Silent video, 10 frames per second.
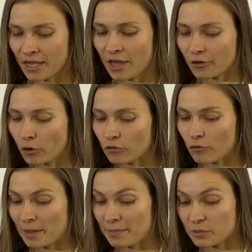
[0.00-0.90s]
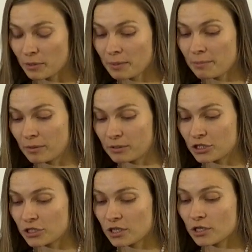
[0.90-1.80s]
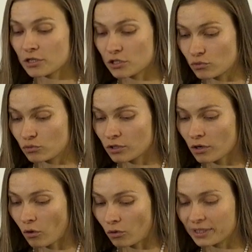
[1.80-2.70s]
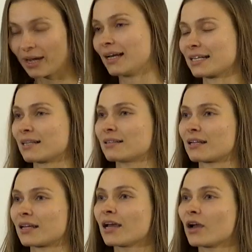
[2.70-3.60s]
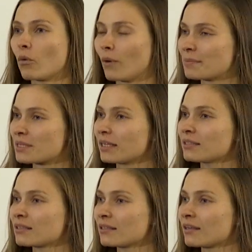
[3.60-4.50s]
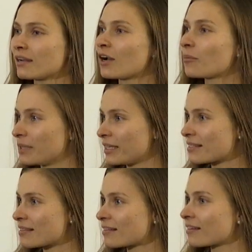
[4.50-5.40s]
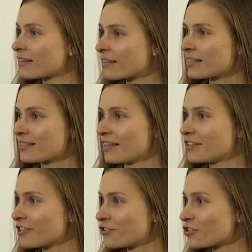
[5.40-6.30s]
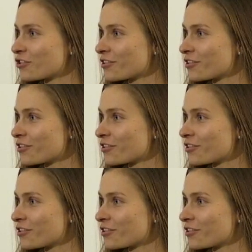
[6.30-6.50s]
The call for papers will be published soon on the Aleksanteri website. Please stay in touch.